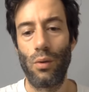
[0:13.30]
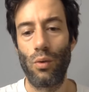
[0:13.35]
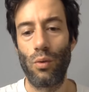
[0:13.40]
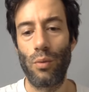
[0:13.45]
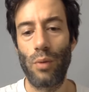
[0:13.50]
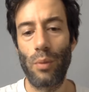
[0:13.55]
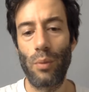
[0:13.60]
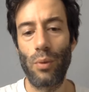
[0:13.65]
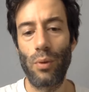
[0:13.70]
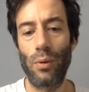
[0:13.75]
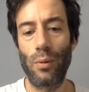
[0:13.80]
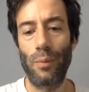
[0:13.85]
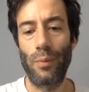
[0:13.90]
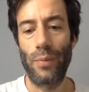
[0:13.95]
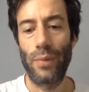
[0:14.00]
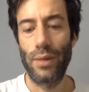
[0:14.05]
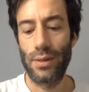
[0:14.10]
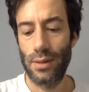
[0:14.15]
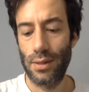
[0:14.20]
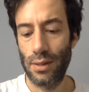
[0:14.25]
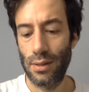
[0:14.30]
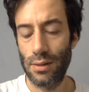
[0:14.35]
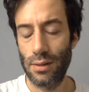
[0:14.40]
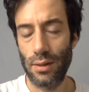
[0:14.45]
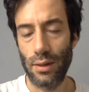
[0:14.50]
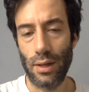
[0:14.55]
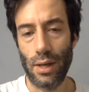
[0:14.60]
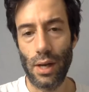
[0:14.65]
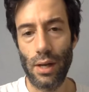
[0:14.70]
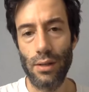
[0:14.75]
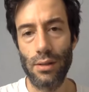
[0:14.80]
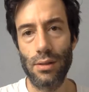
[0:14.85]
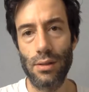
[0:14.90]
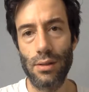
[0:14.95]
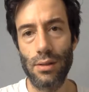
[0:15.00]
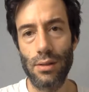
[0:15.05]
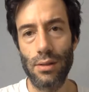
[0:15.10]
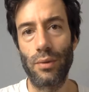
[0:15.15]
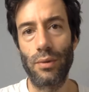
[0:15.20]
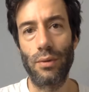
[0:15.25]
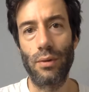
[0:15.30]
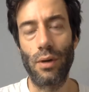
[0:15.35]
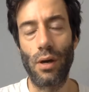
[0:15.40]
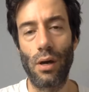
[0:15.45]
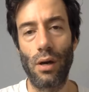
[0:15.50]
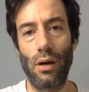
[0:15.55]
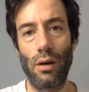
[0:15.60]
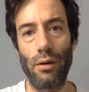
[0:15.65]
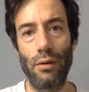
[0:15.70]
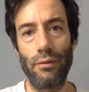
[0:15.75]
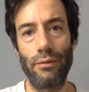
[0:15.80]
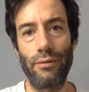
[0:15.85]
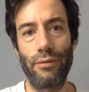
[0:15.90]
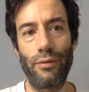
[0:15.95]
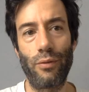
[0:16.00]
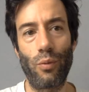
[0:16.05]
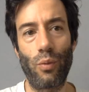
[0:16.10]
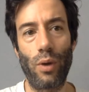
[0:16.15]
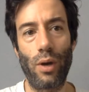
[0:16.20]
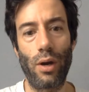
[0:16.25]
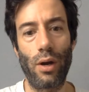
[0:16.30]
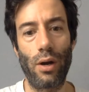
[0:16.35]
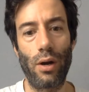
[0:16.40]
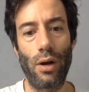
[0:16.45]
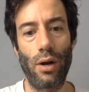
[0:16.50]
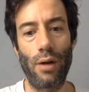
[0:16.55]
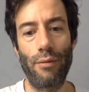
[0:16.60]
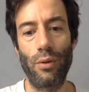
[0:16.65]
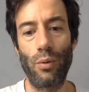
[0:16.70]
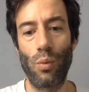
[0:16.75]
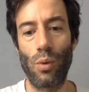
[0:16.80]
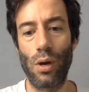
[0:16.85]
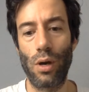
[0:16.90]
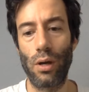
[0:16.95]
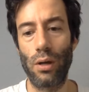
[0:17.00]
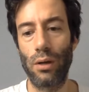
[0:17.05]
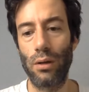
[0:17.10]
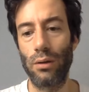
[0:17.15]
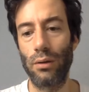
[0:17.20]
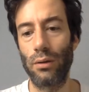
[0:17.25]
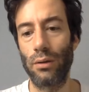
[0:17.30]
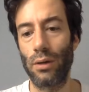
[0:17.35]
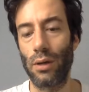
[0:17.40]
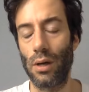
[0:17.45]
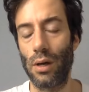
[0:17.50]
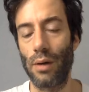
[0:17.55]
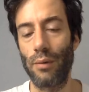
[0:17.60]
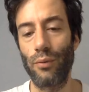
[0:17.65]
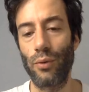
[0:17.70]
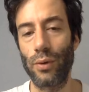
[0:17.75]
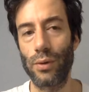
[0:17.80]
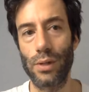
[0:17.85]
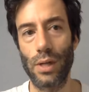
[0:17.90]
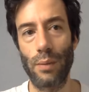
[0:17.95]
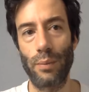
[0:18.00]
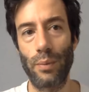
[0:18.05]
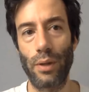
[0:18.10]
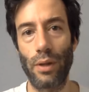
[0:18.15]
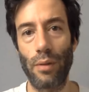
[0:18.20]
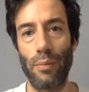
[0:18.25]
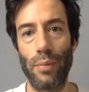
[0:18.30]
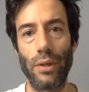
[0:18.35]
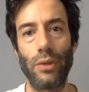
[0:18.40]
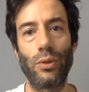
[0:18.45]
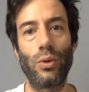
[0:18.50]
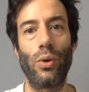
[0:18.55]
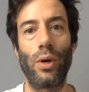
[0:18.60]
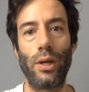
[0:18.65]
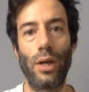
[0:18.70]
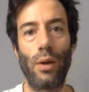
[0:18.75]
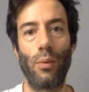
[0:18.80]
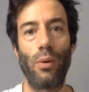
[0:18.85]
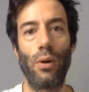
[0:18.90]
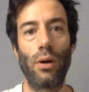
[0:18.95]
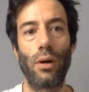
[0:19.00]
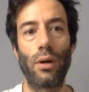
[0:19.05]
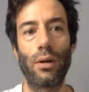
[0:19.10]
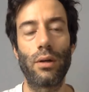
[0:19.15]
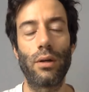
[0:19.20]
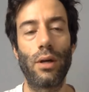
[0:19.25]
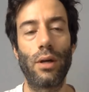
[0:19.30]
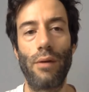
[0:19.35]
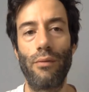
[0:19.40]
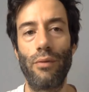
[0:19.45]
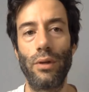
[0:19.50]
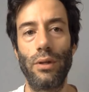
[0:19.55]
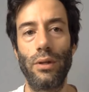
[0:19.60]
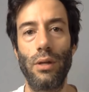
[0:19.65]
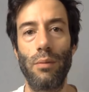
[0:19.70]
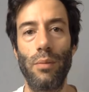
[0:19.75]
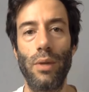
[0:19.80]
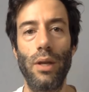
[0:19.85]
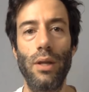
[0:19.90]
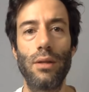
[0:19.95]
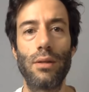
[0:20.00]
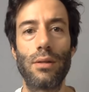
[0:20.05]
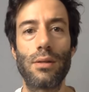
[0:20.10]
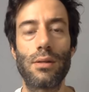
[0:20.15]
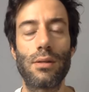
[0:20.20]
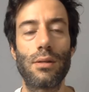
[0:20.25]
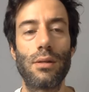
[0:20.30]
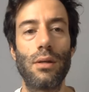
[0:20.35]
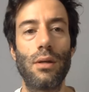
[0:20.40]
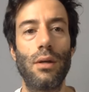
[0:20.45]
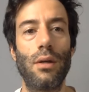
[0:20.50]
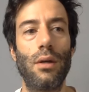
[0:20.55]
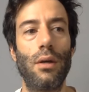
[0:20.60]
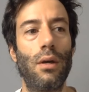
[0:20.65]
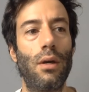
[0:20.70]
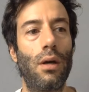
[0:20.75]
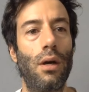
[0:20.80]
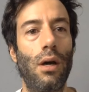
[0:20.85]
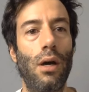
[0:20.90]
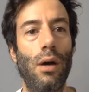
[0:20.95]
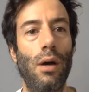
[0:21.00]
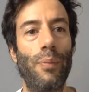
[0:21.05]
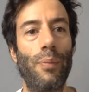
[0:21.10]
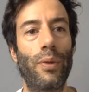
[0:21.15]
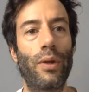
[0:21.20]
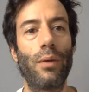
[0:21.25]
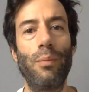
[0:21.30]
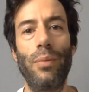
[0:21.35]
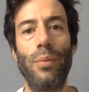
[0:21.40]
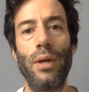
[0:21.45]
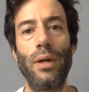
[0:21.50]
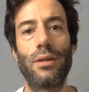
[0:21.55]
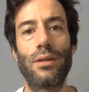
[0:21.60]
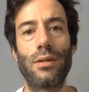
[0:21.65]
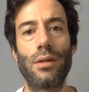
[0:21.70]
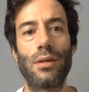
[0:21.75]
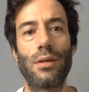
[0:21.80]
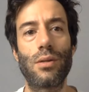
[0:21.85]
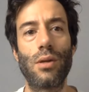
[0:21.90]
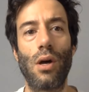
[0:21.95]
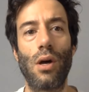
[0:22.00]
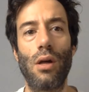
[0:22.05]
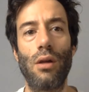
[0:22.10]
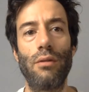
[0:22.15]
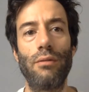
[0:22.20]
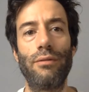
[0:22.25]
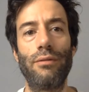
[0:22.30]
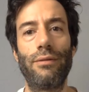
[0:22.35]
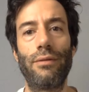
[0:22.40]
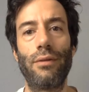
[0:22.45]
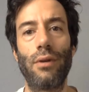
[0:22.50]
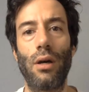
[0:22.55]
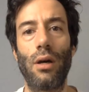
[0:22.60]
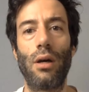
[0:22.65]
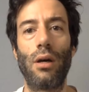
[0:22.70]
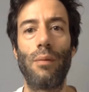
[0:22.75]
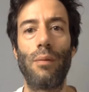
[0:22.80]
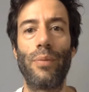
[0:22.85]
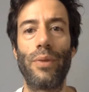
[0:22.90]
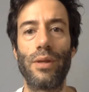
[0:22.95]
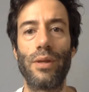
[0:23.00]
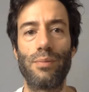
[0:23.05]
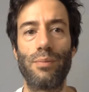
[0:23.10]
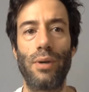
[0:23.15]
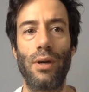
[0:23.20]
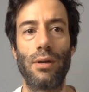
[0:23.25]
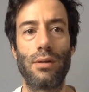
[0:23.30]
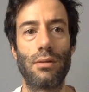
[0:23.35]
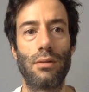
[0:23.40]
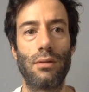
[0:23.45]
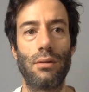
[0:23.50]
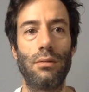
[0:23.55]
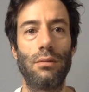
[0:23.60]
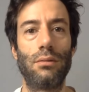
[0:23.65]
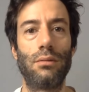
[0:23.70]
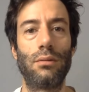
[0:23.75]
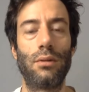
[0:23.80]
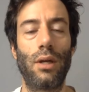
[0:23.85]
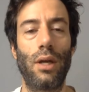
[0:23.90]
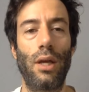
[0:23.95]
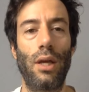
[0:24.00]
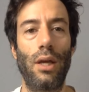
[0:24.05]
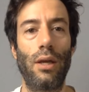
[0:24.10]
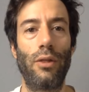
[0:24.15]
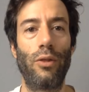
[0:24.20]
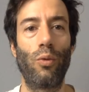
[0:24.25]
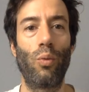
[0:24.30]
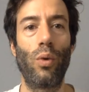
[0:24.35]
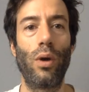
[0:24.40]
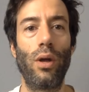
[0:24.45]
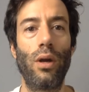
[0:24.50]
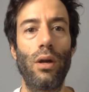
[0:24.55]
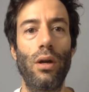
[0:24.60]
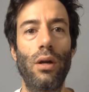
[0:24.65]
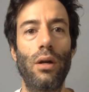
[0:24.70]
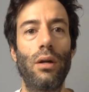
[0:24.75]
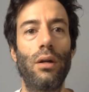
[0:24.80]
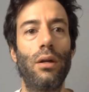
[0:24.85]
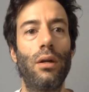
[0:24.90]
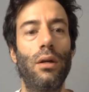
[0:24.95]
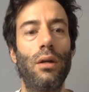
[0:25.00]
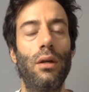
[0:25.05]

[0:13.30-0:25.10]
Remember, this is the concept of where everyone, for example, on the Bitcoin network, every 10 minutes competes to solve this puzzle. And the winner